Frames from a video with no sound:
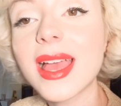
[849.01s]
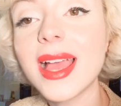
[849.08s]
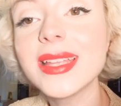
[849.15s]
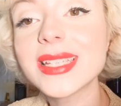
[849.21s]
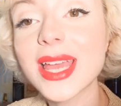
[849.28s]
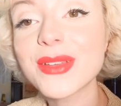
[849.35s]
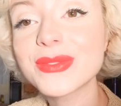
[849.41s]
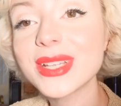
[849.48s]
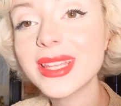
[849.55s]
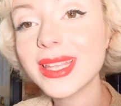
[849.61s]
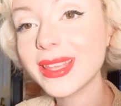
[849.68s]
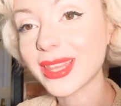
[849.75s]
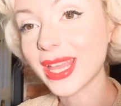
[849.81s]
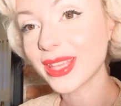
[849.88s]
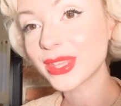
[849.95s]
I
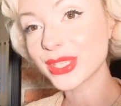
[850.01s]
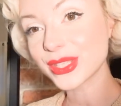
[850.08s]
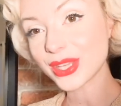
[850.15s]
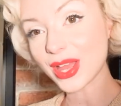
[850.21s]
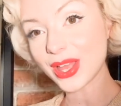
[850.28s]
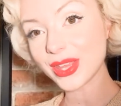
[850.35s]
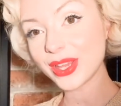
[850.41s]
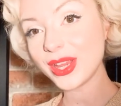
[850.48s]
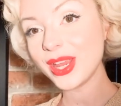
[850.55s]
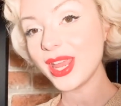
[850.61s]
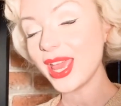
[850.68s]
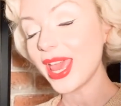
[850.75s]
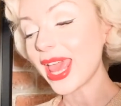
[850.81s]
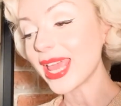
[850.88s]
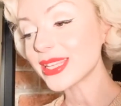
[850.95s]
definitely like this color.
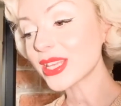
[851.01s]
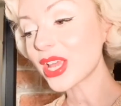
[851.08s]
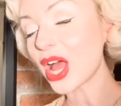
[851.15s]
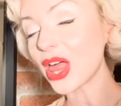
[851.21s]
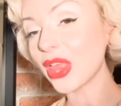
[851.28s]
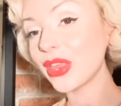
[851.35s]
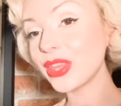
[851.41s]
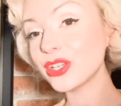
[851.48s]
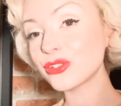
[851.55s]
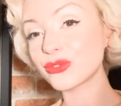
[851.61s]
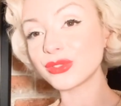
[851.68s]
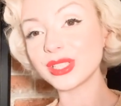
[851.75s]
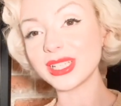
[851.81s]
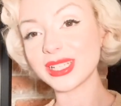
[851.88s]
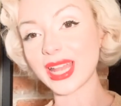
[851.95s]
It's a color that's
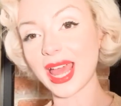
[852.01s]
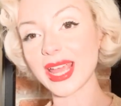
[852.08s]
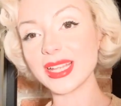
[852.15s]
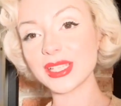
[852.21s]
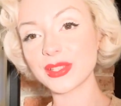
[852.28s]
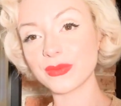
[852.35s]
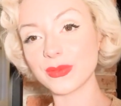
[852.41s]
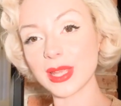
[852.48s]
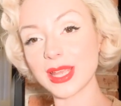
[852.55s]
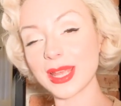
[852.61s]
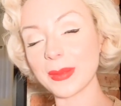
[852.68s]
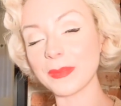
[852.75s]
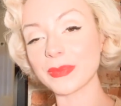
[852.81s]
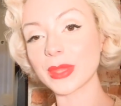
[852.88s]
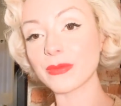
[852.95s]
really nice
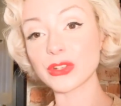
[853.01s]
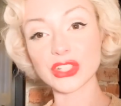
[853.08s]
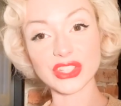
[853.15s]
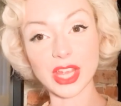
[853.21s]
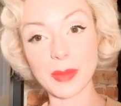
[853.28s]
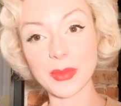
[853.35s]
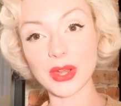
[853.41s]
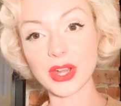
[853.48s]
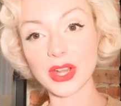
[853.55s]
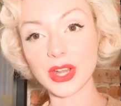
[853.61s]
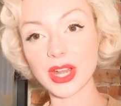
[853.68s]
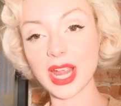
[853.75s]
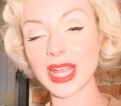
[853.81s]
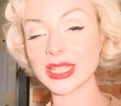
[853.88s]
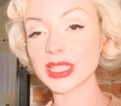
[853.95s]
for
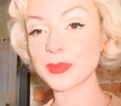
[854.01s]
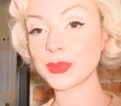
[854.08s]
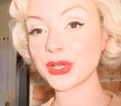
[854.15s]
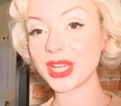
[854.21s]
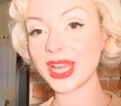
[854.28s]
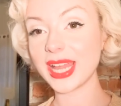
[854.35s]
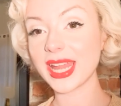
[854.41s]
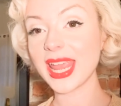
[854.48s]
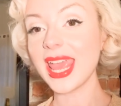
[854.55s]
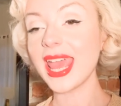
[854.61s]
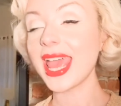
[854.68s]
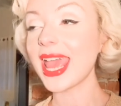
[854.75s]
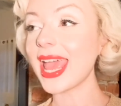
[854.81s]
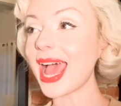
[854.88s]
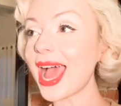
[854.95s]
summer and spring.
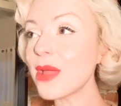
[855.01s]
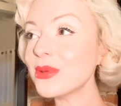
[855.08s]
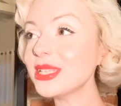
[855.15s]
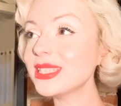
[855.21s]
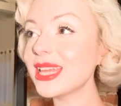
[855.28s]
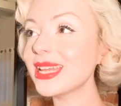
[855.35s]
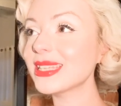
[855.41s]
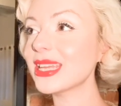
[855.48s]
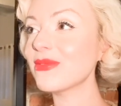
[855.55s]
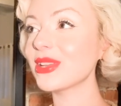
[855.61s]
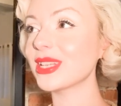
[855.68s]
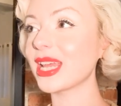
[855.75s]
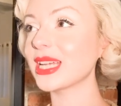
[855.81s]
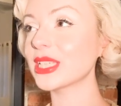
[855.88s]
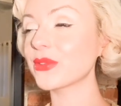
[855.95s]
I would say it's
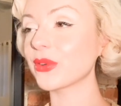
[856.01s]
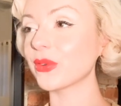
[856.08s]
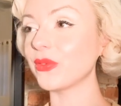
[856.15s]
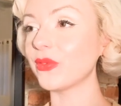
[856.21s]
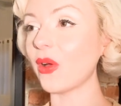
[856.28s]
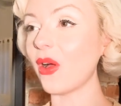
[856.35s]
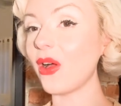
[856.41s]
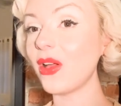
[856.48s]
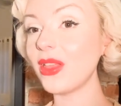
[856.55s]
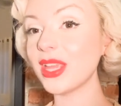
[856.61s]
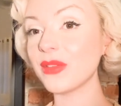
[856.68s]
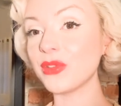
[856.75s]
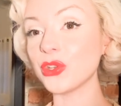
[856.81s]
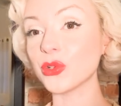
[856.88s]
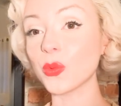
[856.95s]
even nice for fall
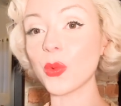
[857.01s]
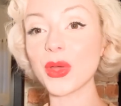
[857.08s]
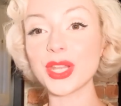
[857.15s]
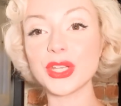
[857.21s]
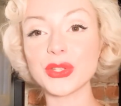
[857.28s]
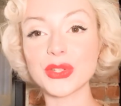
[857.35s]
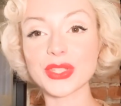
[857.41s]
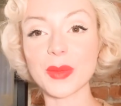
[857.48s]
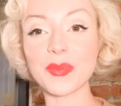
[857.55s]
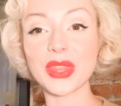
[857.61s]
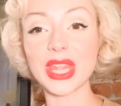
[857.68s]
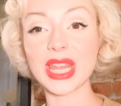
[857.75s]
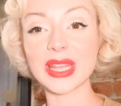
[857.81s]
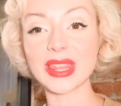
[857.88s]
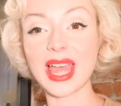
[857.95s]
if you don't want to do
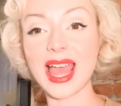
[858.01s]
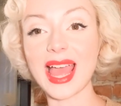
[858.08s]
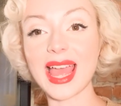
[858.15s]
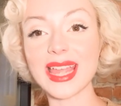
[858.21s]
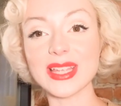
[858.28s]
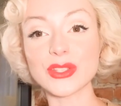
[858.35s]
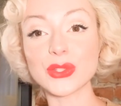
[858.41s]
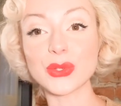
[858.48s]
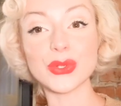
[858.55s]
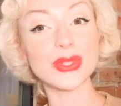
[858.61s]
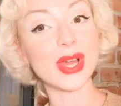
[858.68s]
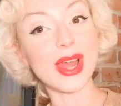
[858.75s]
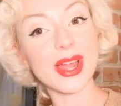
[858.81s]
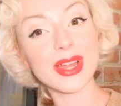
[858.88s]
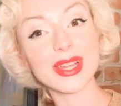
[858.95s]
something that is too
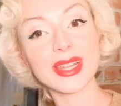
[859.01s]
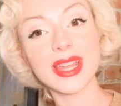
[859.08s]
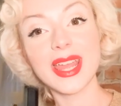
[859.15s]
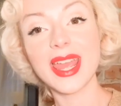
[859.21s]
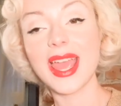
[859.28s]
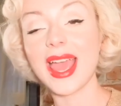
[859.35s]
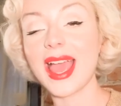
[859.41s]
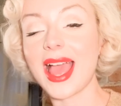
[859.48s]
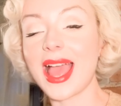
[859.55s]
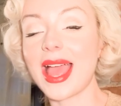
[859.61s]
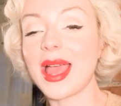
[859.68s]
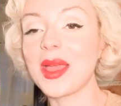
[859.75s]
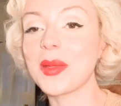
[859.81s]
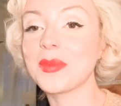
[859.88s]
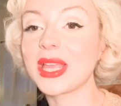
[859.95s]
dark,
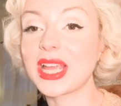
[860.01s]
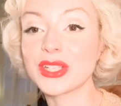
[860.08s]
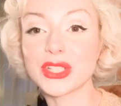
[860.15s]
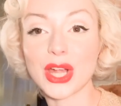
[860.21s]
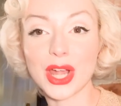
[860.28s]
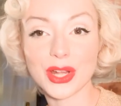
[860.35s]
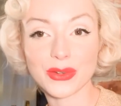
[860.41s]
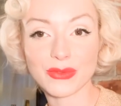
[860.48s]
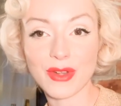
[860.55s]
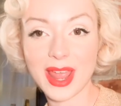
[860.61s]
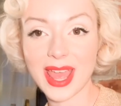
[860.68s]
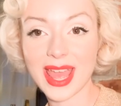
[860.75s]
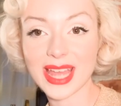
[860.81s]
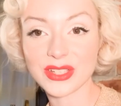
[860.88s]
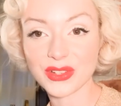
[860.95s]
like a dark
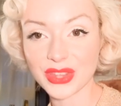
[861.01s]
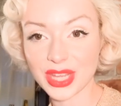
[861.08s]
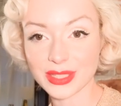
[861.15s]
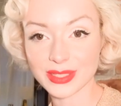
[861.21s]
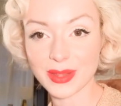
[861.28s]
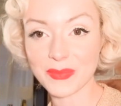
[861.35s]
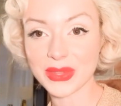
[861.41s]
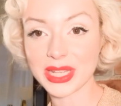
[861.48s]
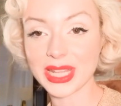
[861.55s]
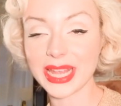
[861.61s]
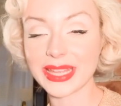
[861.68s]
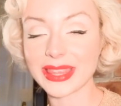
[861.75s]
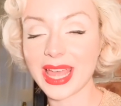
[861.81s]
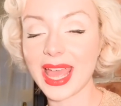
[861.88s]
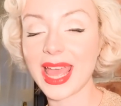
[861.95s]
red or something
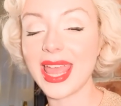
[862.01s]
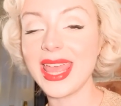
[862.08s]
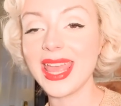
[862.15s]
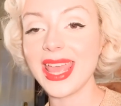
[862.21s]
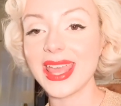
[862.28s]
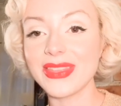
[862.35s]
like that.